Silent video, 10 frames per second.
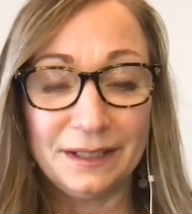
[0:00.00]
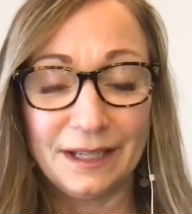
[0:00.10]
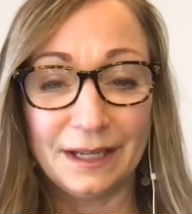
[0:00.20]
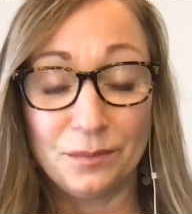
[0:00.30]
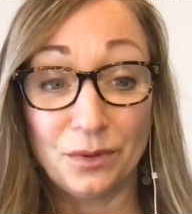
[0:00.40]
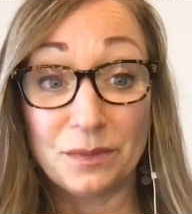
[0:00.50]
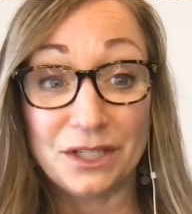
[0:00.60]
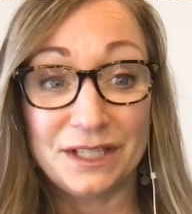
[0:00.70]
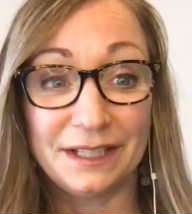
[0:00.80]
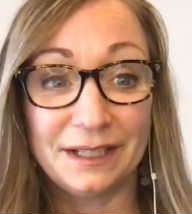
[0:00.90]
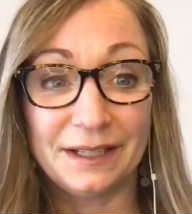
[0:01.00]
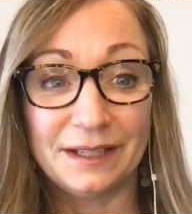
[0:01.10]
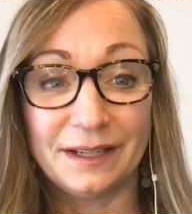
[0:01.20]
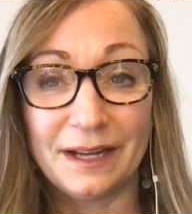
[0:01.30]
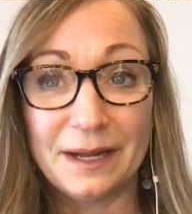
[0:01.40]
I pretty much did it
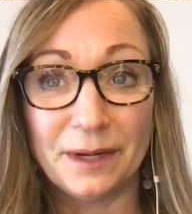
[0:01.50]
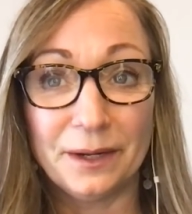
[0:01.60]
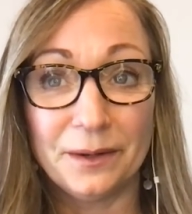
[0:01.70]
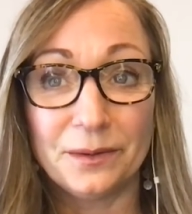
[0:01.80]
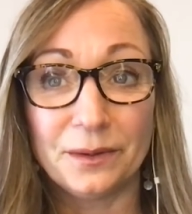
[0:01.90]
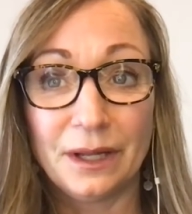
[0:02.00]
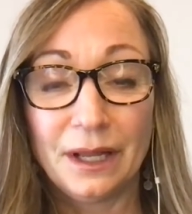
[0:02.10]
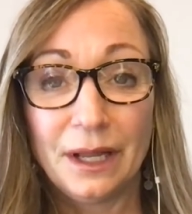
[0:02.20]
on my own.